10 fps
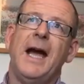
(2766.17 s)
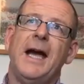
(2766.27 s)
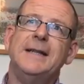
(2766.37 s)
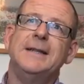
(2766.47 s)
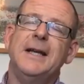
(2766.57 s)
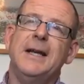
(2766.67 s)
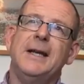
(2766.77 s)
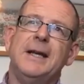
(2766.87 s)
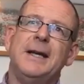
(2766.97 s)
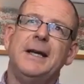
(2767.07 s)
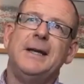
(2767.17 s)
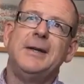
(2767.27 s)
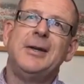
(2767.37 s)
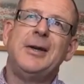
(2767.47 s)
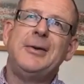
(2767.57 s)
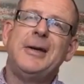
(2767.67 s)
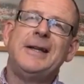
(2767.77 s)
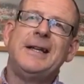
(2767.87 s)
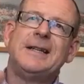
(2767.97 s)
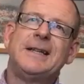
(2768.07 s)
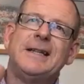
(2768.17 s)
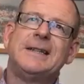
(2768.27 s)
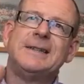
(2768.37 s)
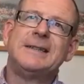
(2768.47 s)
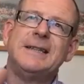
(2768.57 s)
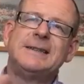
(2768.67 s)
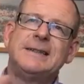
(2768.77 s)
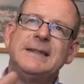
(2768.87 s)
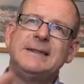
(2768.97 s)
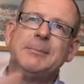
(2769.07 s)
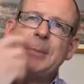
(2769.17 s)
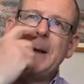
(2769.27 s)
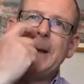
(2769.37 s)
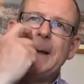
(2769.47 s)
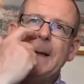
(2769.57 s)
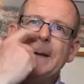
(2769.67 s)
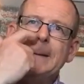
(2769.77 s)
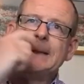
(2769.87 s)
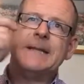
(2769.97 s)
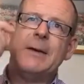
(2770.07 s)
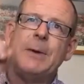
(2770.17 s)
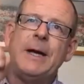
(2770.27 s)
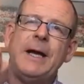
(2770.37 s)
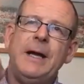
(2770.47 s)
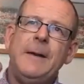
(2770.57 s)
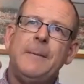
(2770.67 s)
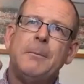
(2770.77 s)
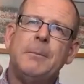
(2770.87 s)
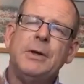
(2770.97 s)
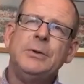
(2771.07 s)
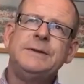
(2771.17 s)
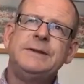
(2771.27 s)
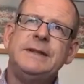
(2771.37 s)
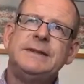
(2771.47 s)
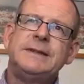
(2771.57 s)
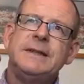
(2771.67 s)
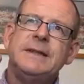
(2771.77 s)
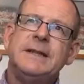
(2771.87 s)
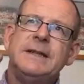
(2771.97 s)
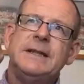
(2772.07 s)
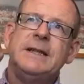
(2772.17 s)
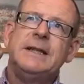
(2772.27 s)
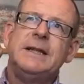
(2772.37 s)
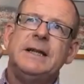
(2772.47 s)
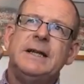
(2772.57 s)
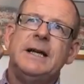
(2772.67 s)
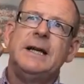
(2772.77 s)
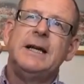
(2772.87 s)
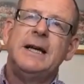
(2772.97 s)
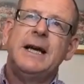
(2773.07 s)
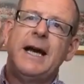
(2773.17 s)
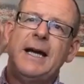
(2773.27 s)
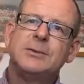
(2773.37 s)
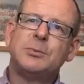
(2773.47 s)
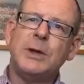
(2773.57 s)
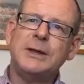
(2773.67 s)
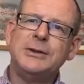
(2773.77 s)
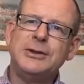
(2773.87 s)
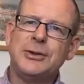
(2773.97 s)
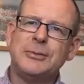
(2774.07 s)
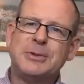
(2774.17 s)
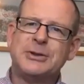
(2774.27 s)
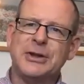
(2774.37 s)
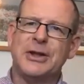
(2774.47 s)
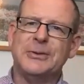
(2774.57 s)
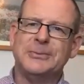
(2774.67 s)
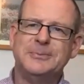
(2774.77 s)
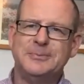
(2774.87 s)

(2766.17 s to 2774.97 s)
And, you know, because there's a bit here, isn't there, where Moses has one job to do.